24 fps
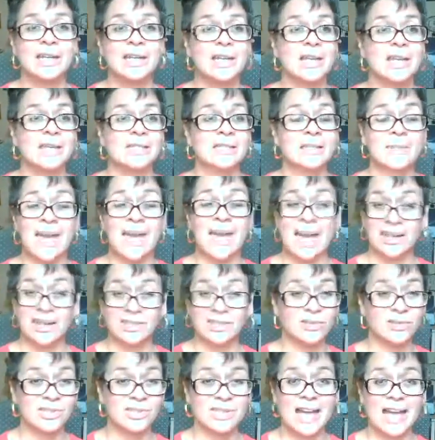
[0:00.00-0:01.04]
some
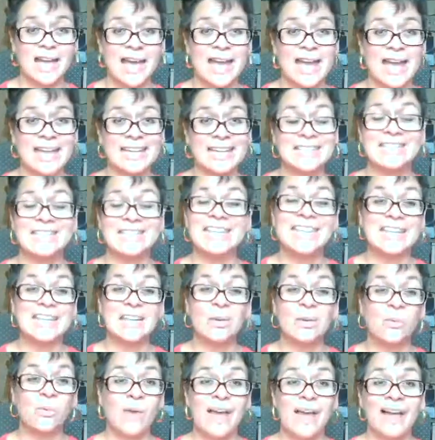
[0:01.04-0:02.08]
exercise, eating
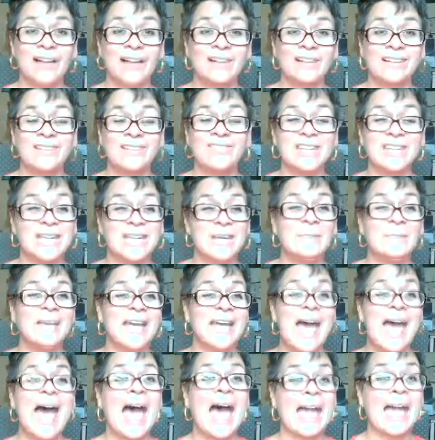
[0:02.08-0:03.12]
well, even keeping
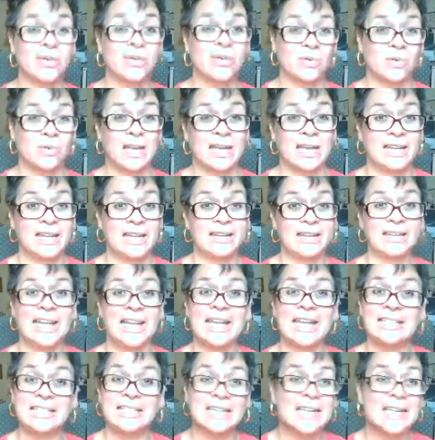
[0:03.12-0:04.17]
hydrated.
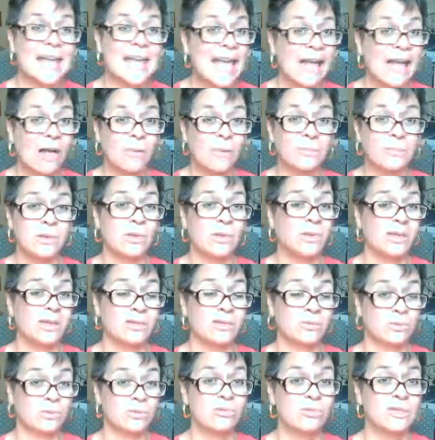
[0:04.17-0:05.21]
That's going to help you
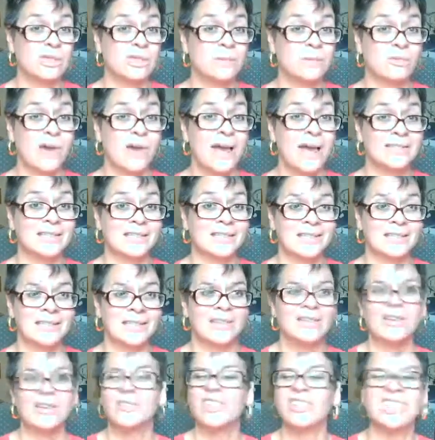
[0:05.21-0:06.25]
through this process,
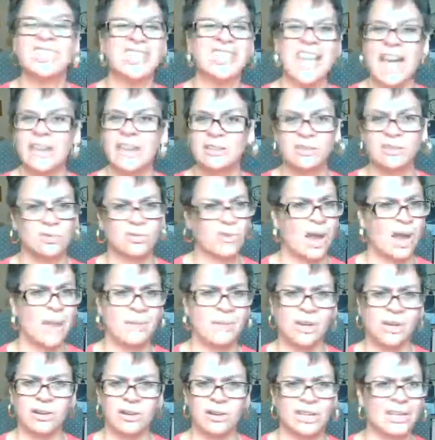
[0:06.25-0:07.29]
even if it's not trauma
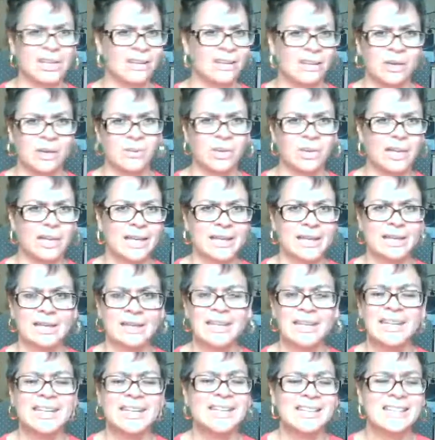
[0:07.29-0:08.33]
or healing related.
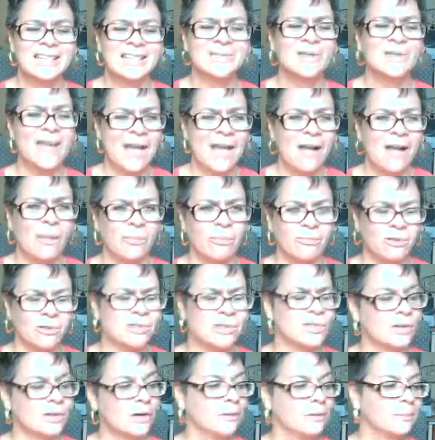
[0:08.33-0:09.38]
This will help for
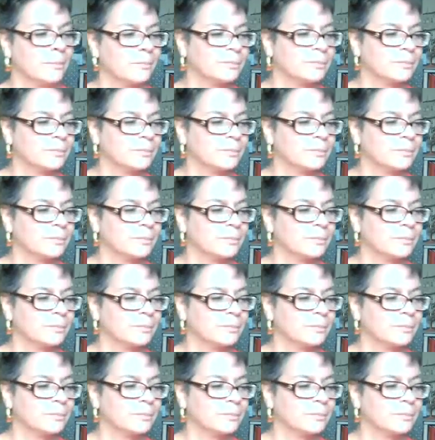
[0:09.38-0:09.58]
sure.